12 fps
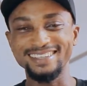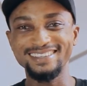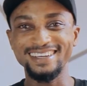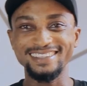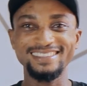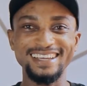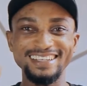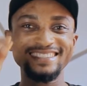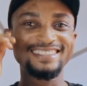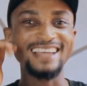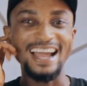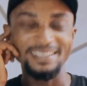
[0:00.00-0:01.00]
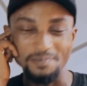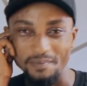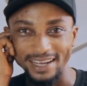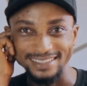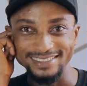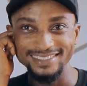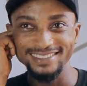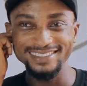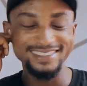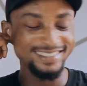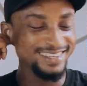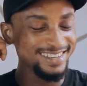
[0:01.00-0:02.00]
the, the excitement.
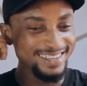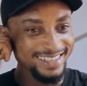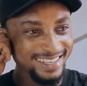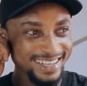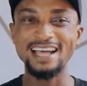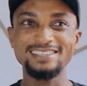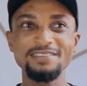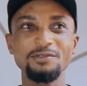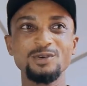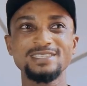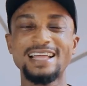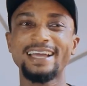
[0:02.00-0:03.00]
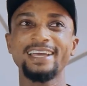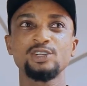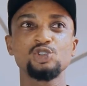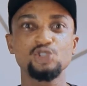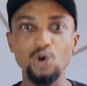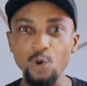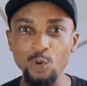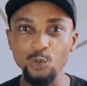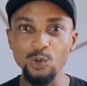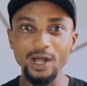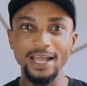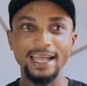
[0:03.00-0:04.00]
You see, as it was like a show,
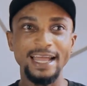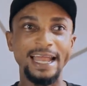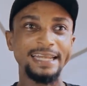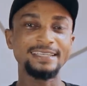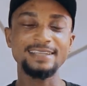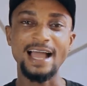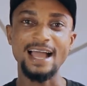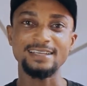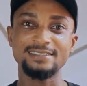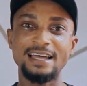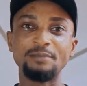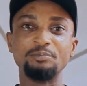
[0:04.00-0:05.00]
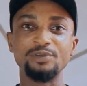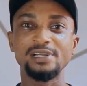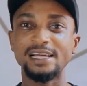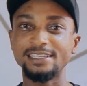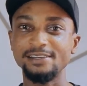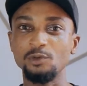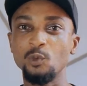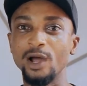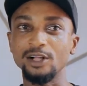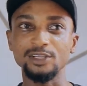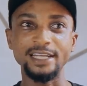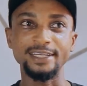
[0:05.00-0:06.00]
and this guy has done brilliantly
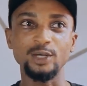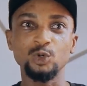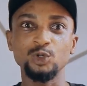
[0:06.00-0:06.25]
well, and they